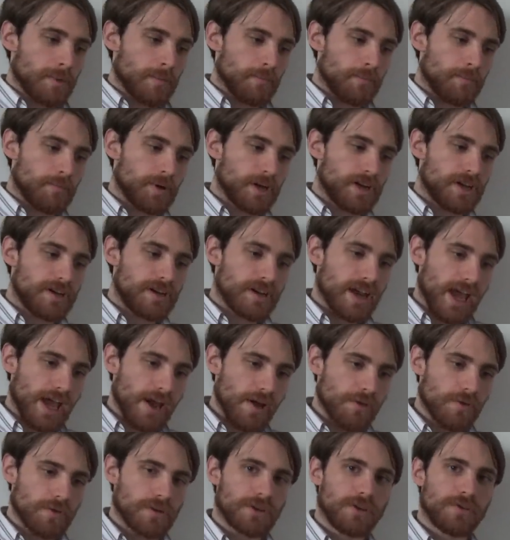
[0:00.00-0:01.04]
But
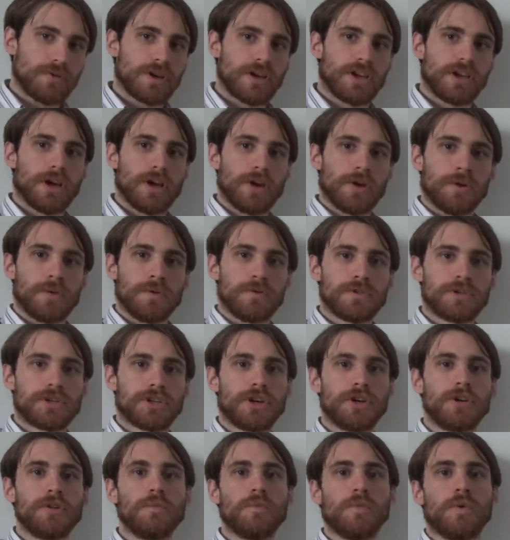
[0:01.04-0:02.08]
now you can go
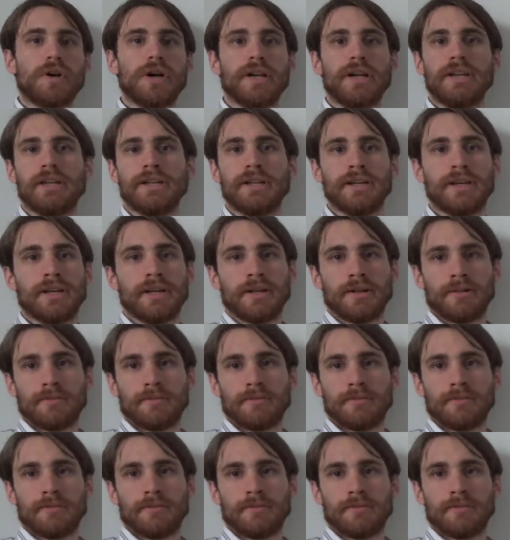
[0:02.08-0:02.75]
turn one,